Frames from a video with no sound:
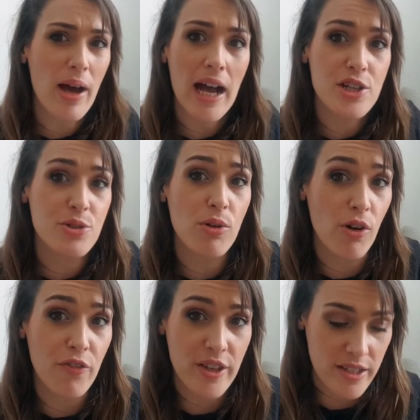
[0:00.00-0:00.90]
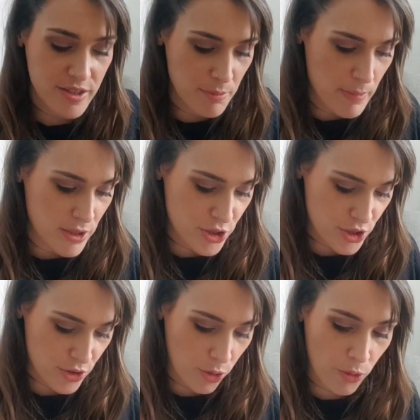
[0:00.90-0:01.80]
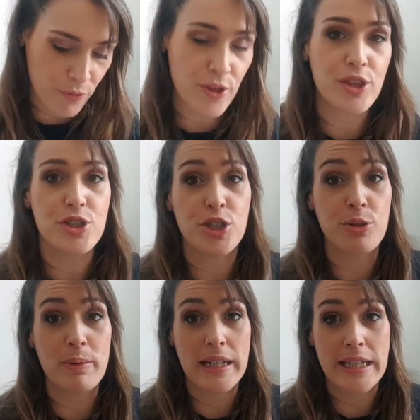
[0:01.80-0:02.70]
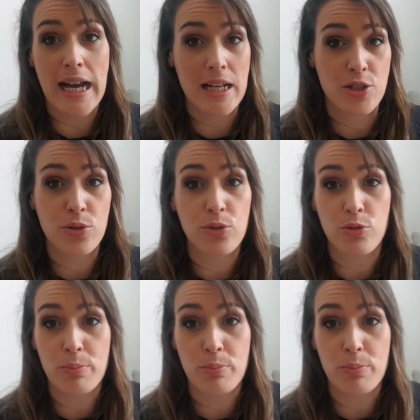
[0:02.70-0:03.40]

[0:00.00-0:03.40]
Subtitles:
actual obvious mention of the Jubilee at all,